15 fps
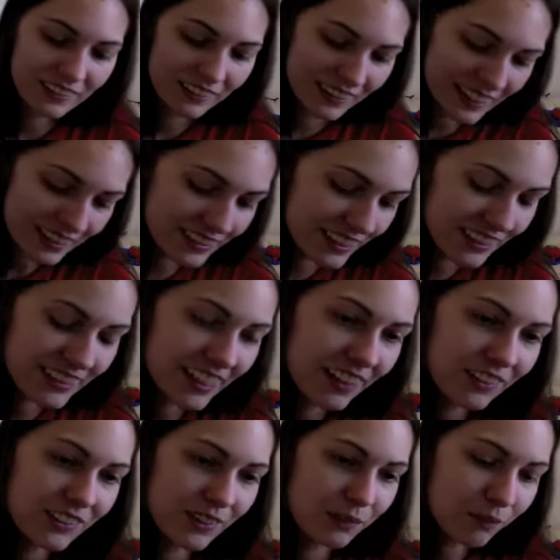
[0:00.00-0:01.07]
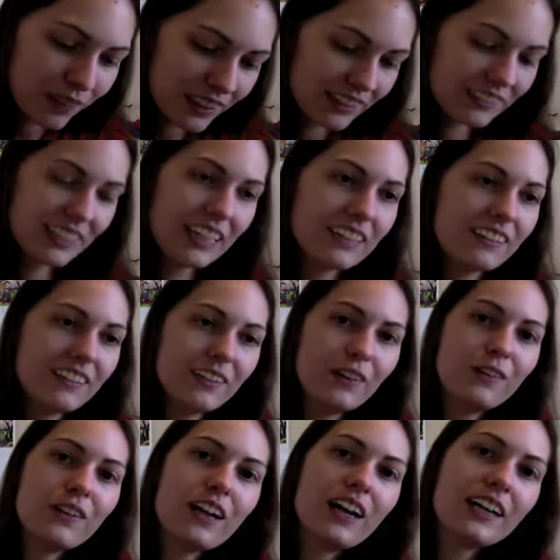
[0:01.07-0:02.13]
get details on what exactly the
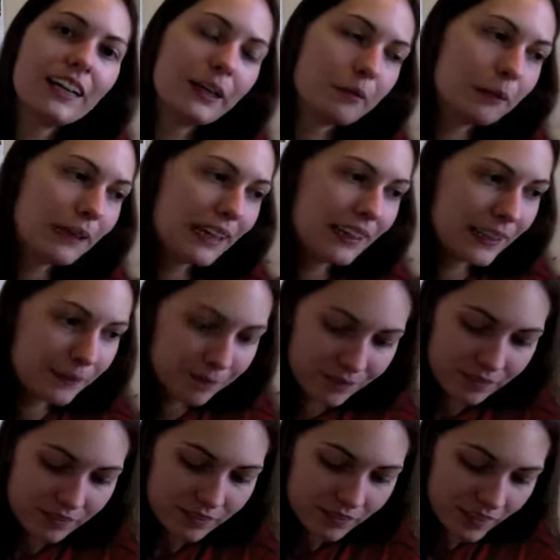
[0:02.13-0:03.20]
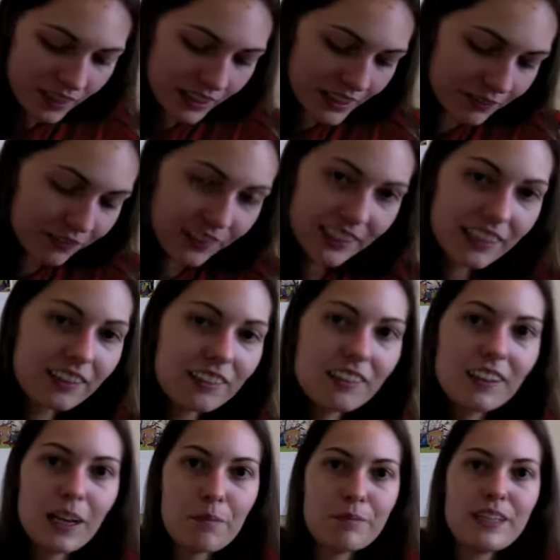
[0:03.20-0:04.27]
Hokage are planning, and we'll get a little
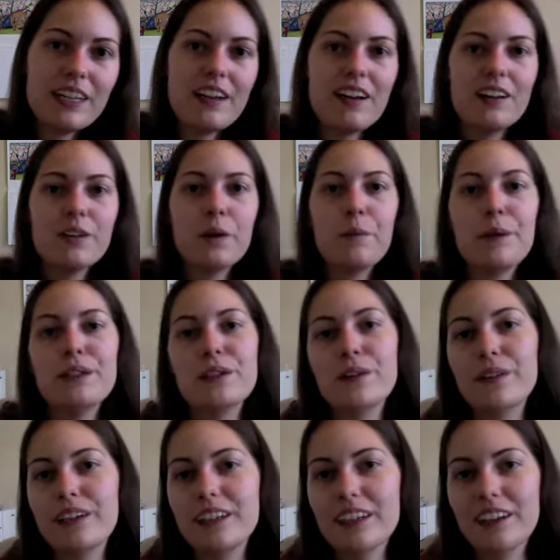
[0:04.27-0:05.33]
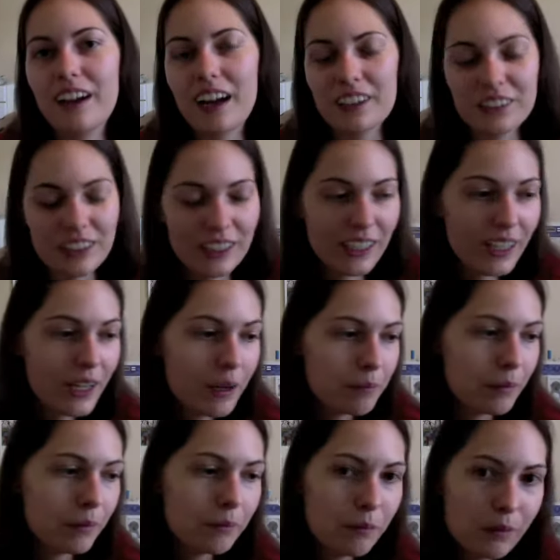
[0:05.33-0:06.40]
update on Obito and Kakashi,
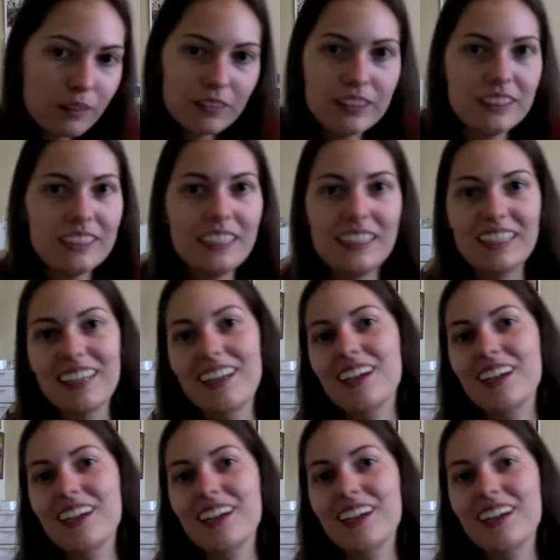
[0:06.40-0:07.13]
but we'll see.